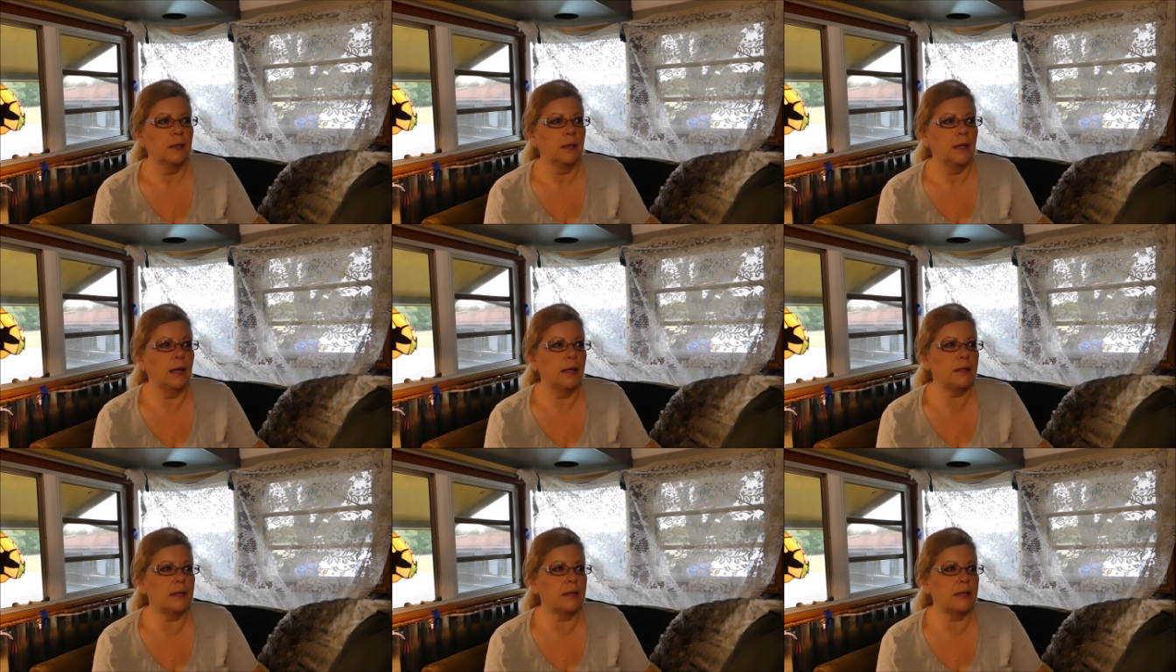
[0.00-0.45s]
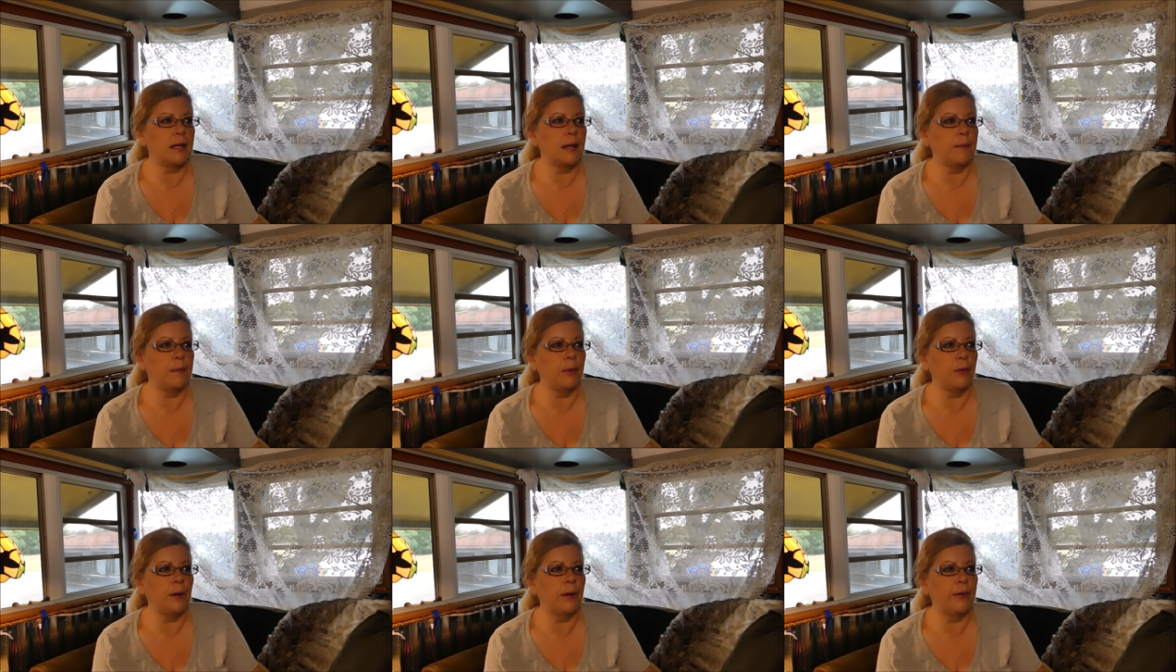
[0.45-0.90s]
as a
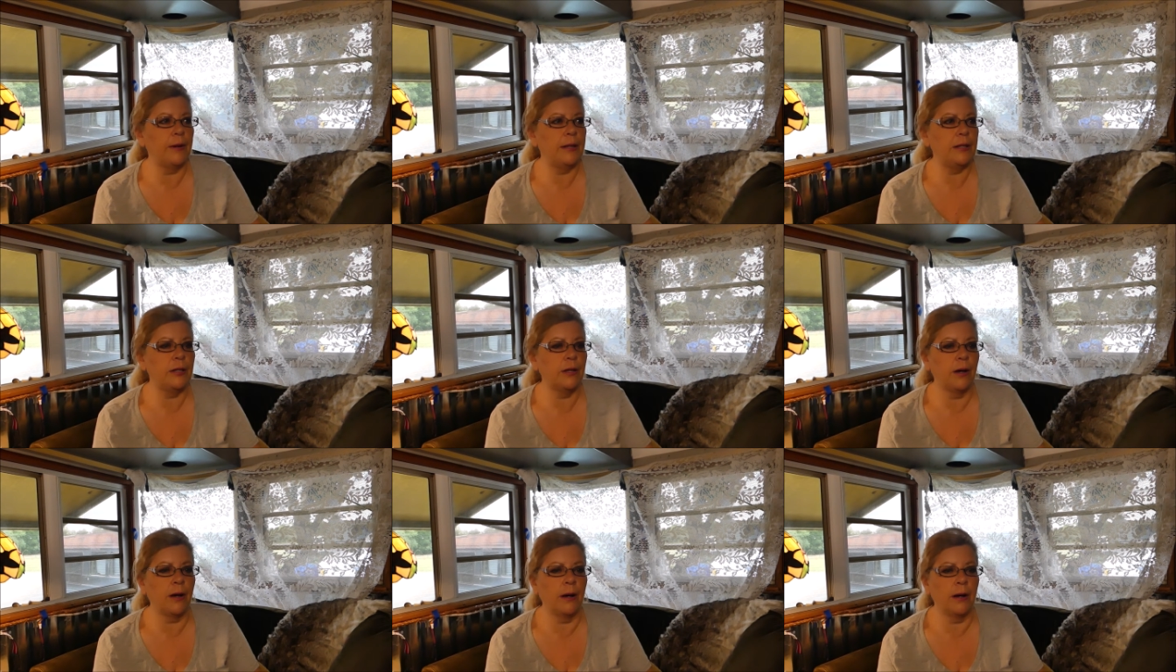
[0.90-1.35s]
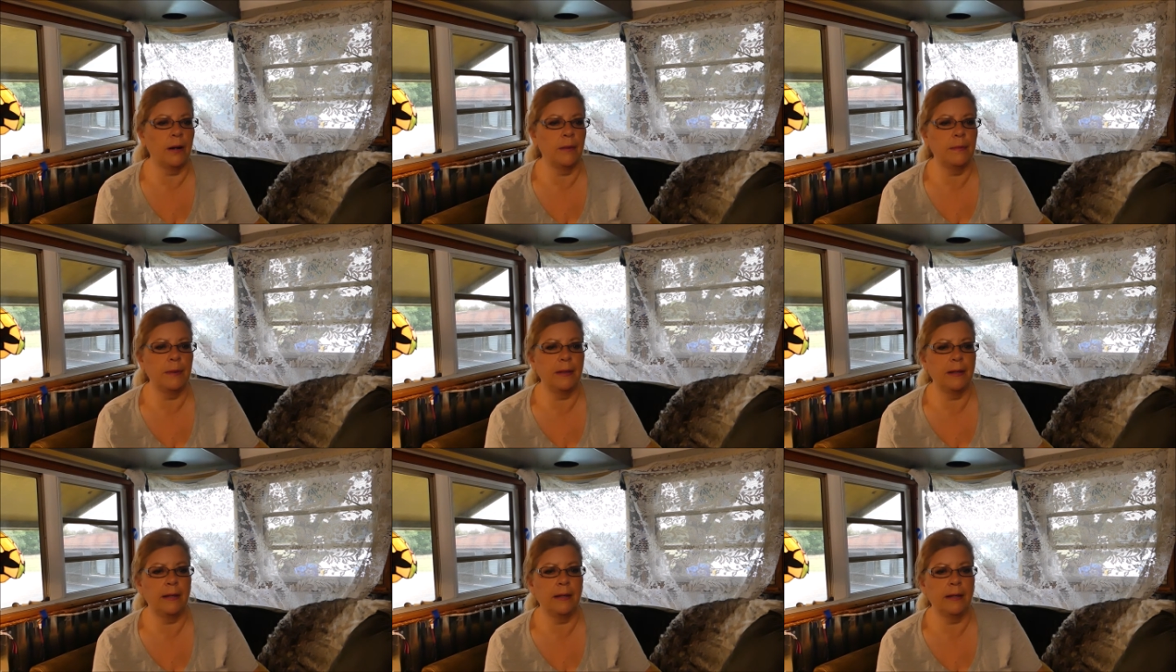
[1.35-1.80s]
temporary
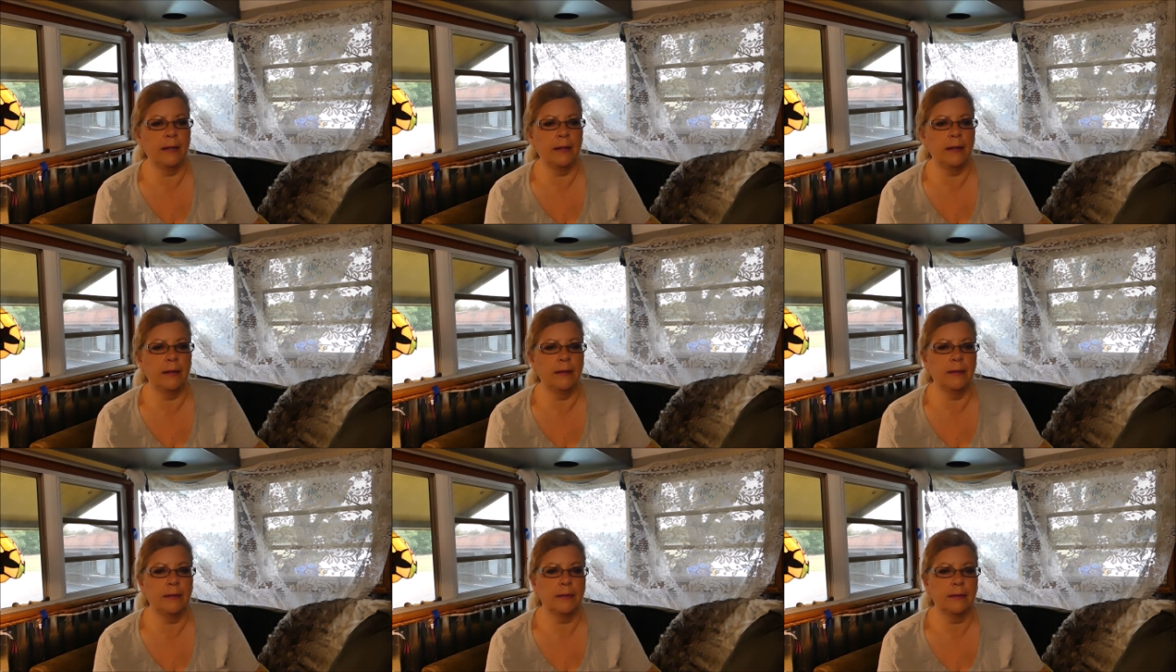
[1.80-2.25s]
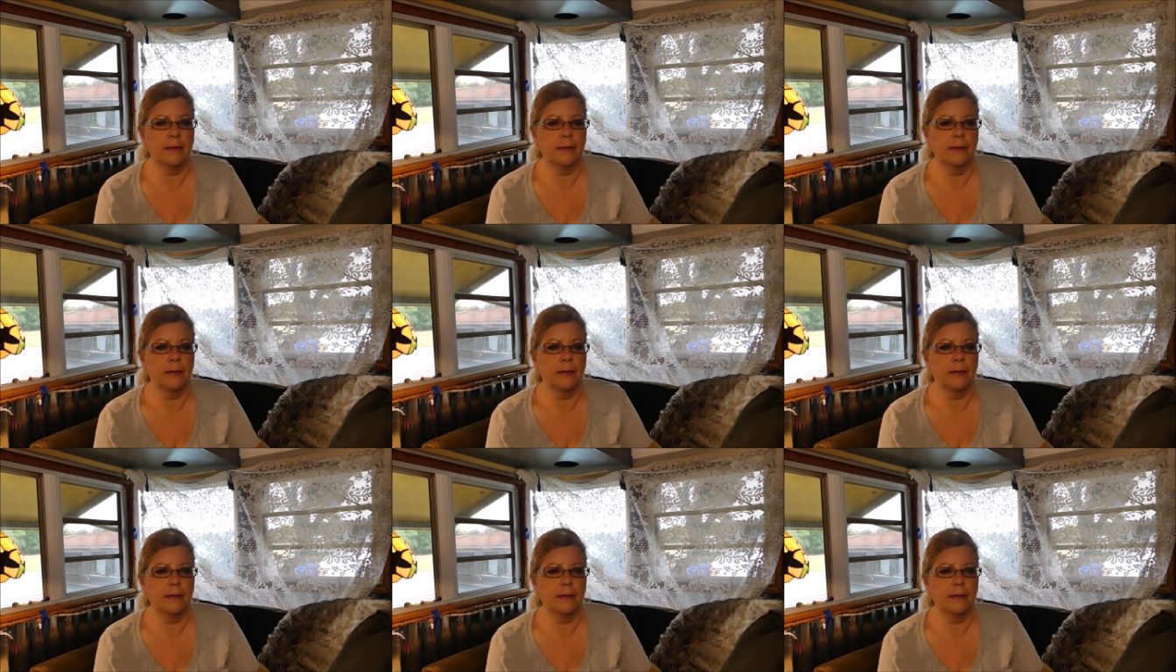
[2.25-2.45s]
job, and